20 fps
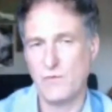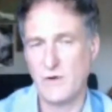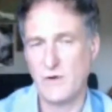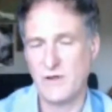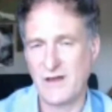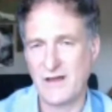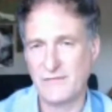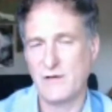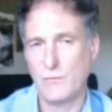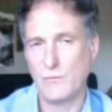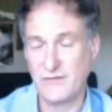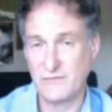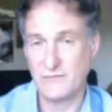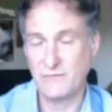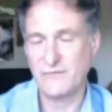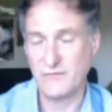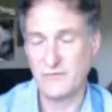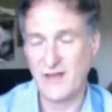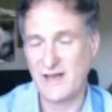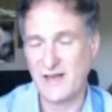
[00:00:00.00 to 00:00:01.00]
where you have to,
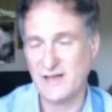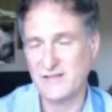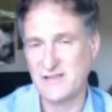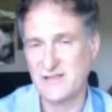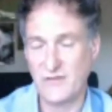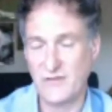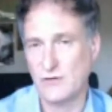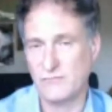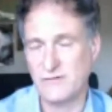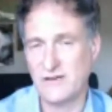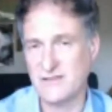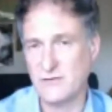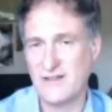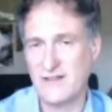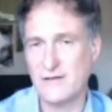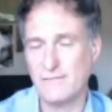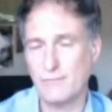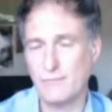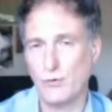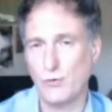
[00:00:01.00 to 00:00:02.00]
that is not really
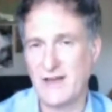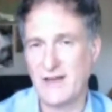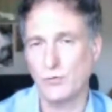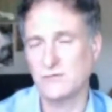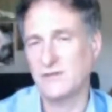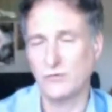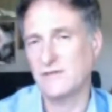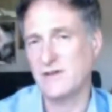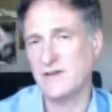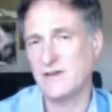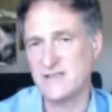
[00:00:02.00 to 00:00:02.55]
that important.